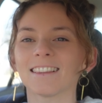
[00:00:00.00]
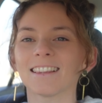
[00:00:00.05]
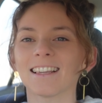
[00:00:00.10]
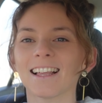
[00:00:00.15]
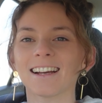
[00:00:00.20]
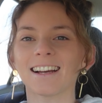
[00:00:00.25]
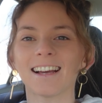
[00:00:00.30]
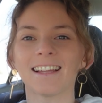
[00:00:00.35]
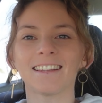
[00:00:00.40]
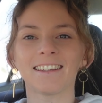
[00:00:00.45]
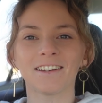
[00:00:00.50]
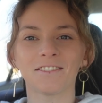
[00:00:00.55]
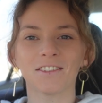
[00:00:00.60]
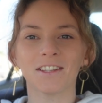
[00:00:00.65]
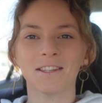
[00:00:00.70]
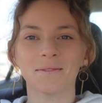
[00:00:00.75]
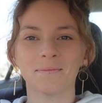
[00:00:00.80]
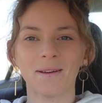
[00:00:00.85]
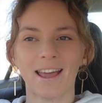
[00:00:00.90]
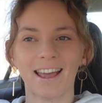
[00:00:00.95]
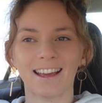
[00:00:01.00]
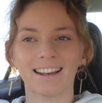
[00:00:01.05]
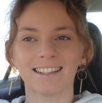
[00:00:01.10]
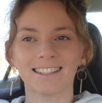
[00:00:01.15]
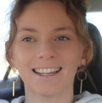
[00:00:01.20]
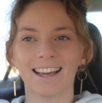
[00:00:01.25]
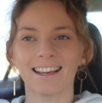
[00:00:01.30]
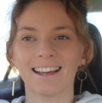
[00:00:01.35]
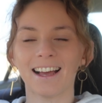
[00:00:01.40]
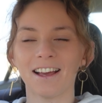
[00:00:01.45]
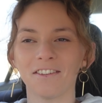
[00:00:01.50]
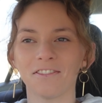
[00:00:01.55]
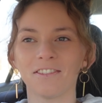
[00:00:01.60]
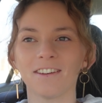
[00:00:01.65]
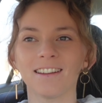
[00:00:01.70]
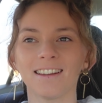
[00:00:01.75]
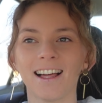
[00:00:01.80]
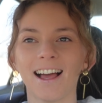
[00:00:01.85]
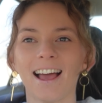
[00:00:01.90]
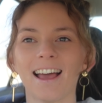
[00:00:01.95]
like I live at the beach. Like I
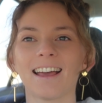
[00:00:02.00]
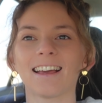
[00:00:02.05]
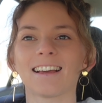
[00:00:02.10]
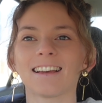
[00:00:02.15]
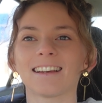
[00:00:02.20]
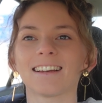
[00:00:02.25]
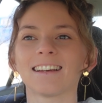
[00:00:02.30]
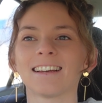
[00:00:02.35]
feel like